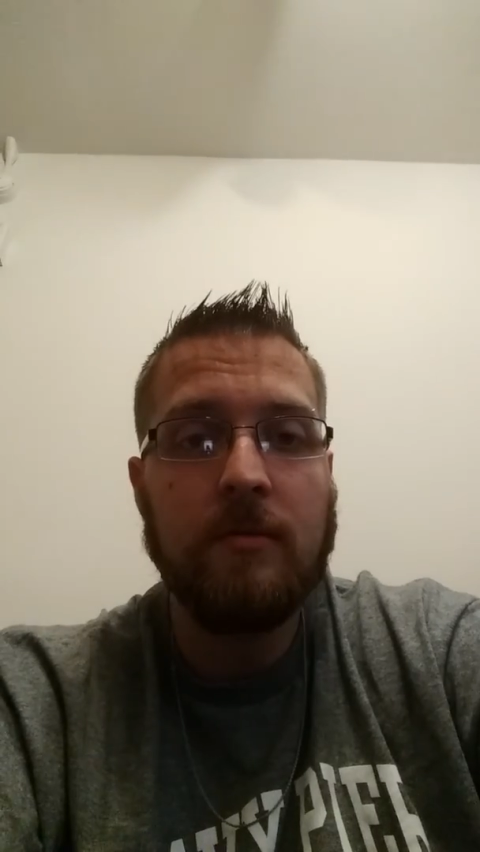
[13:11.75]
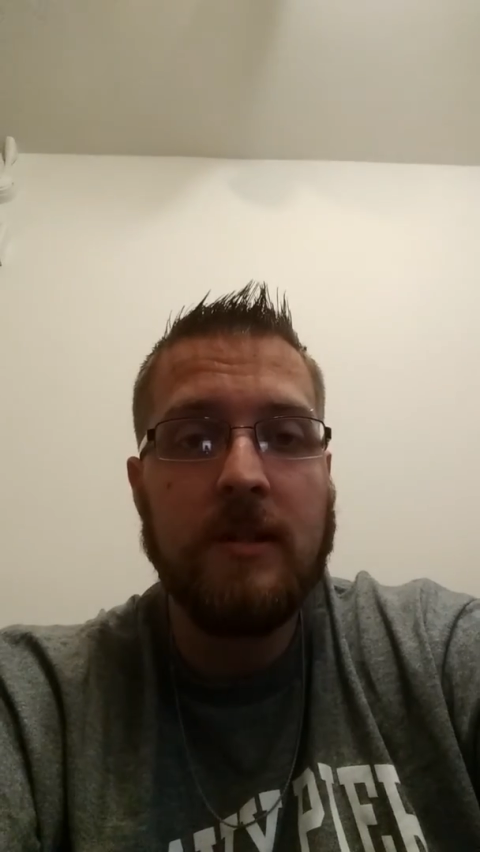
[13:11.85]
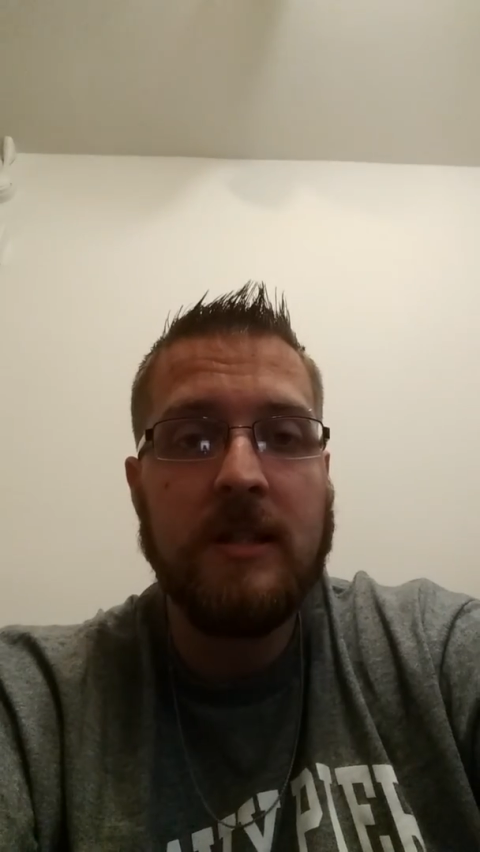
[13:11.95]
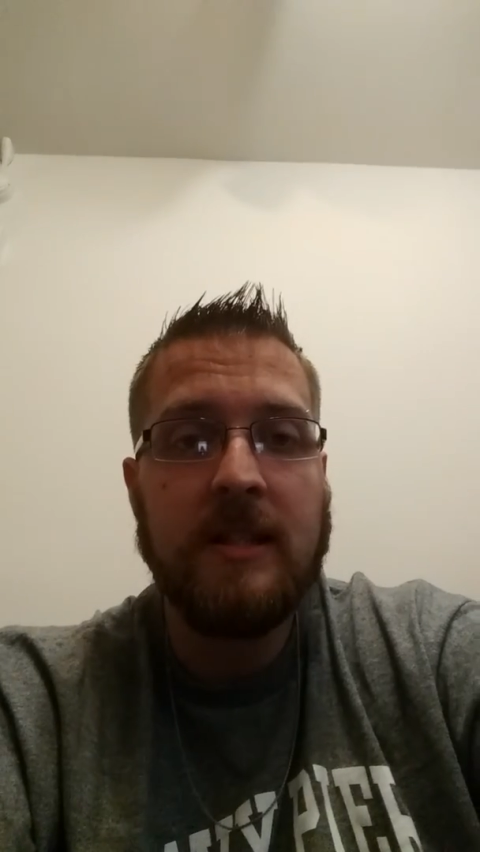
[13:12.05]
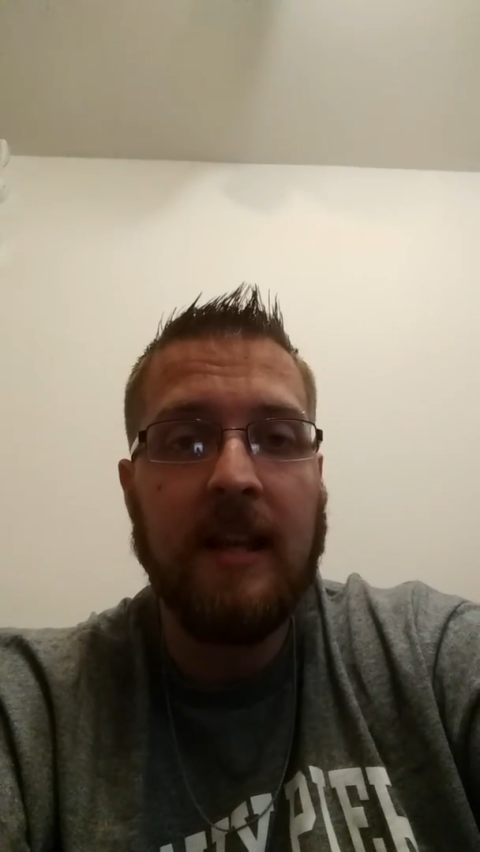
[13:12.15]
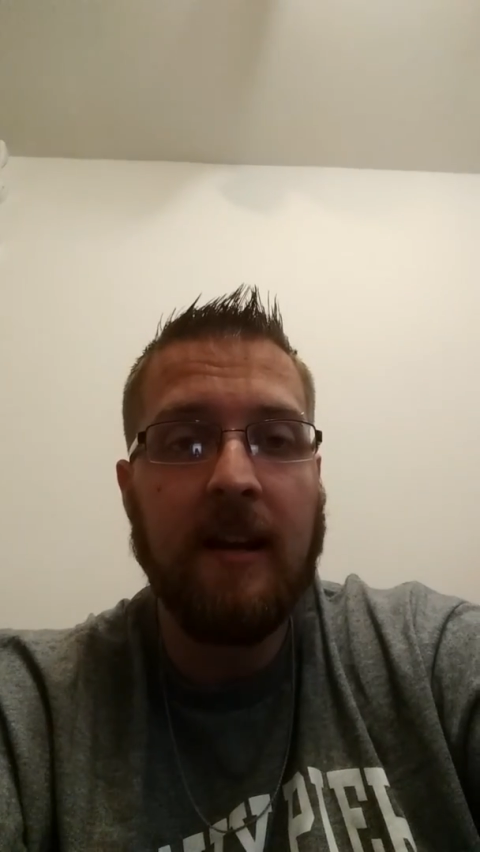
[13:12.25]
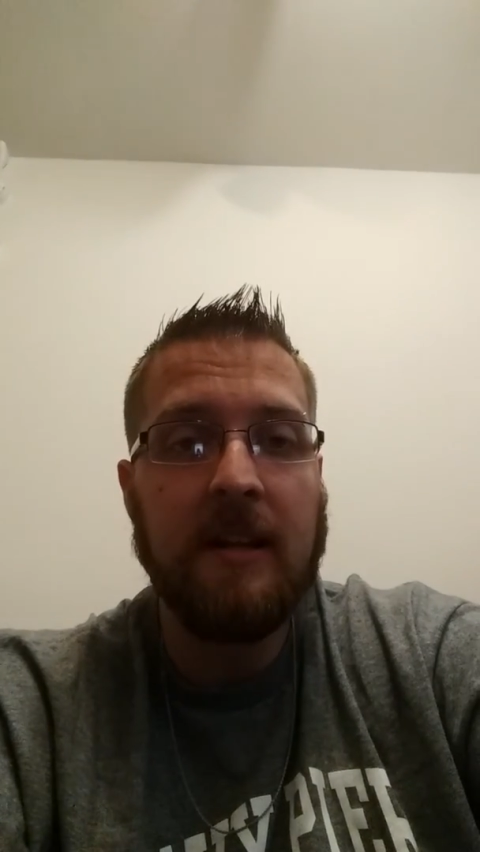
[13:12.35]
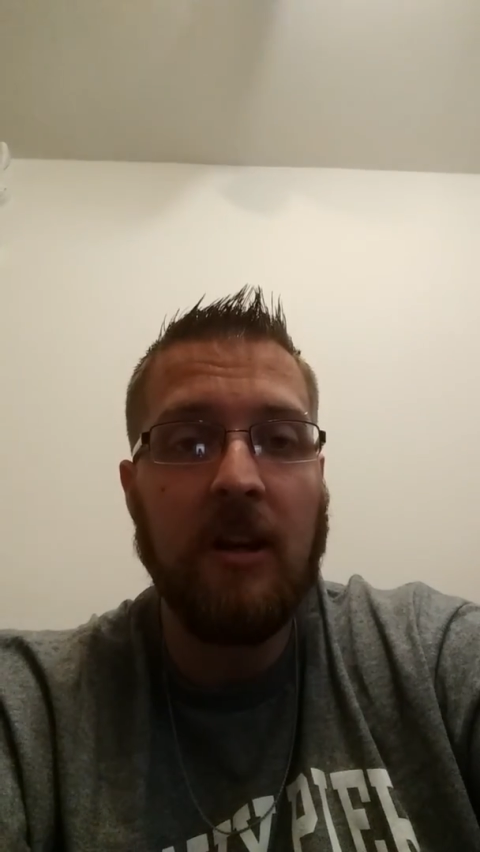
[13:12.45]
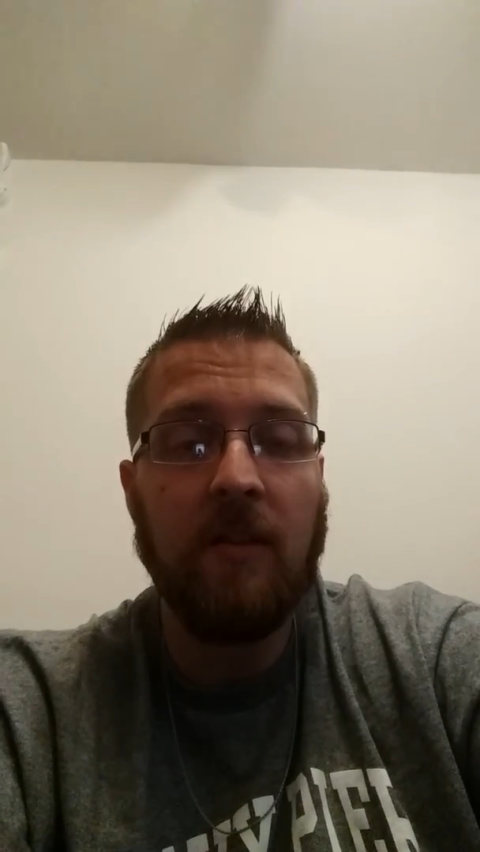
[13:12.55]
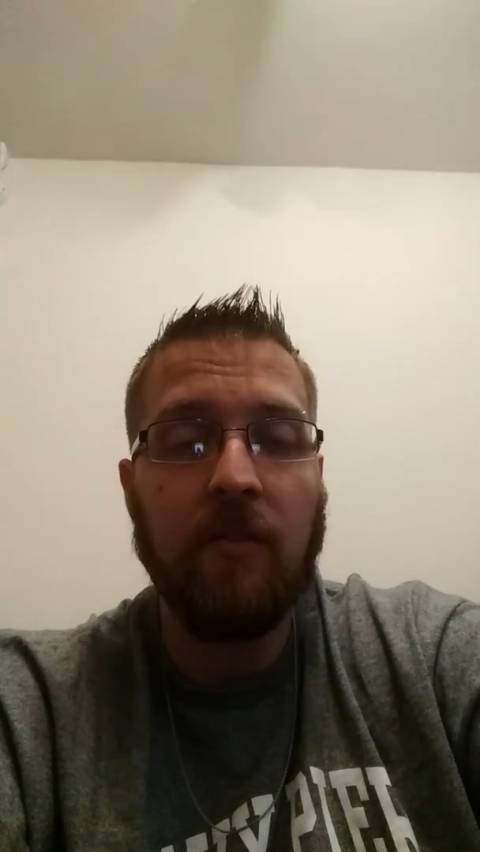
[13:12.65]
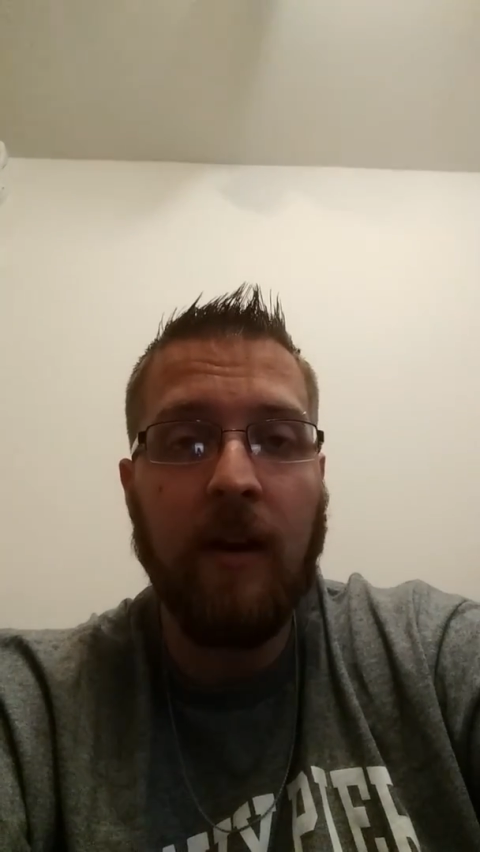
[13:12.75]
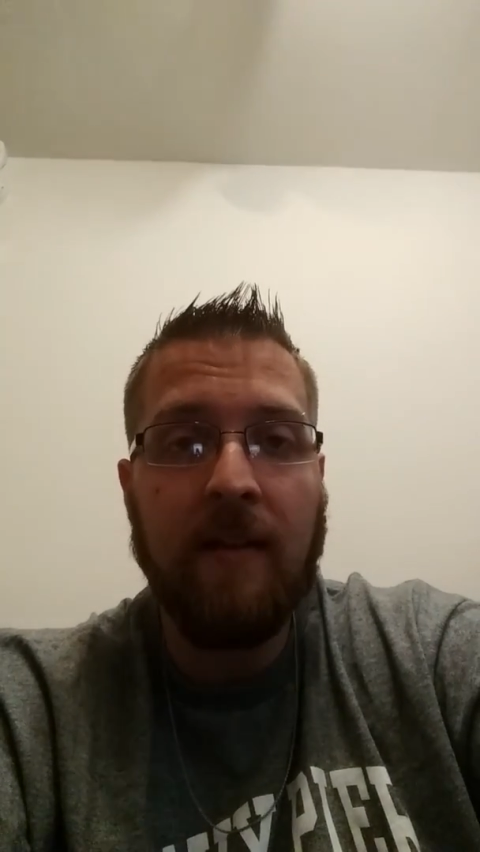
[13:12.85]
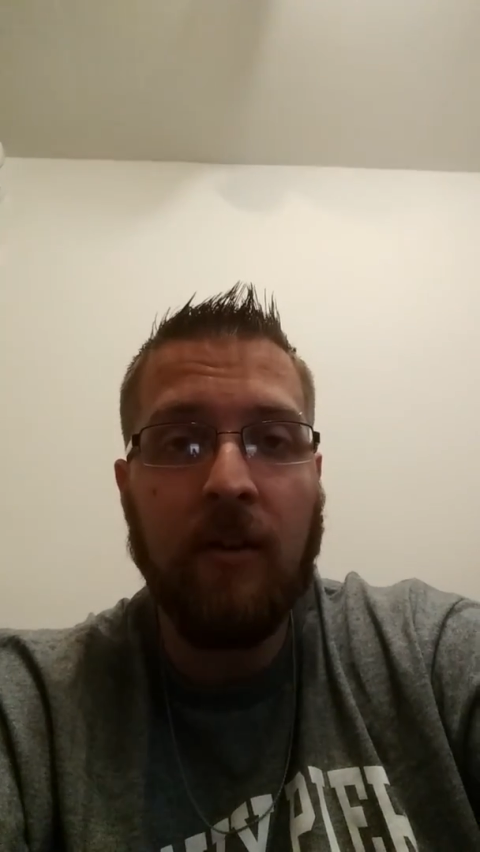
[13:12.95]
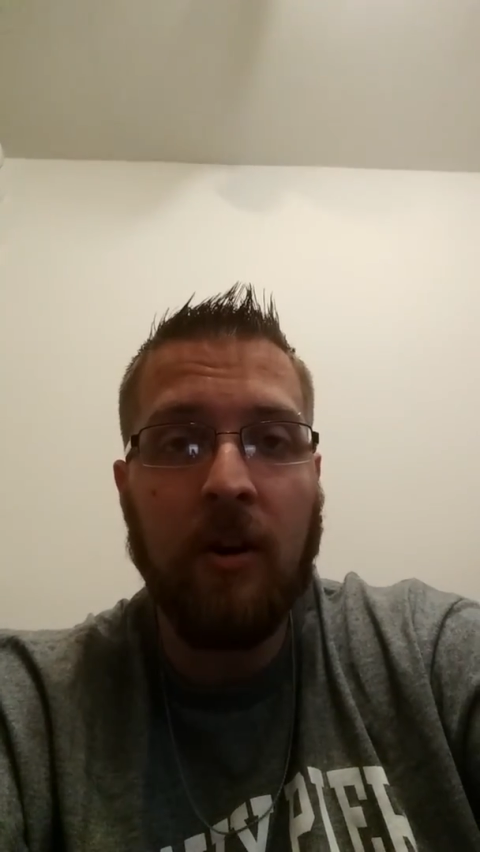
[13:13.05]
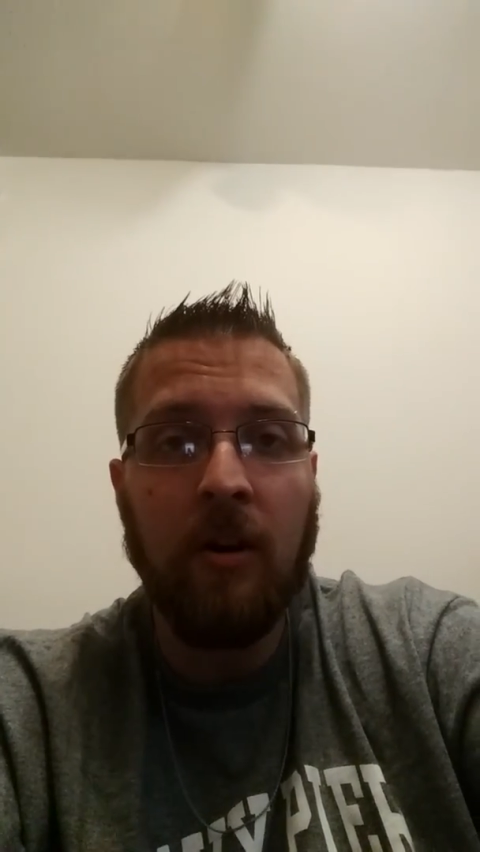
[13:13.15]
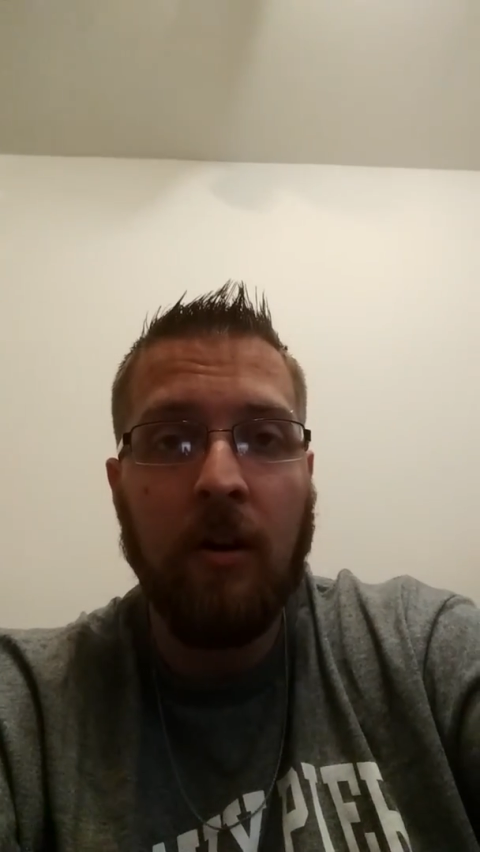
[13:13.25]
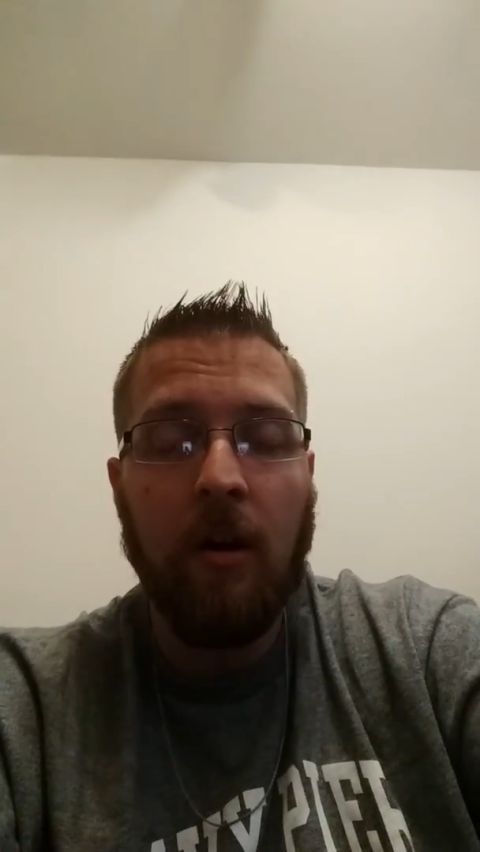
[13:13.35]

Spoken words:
sit on here forever,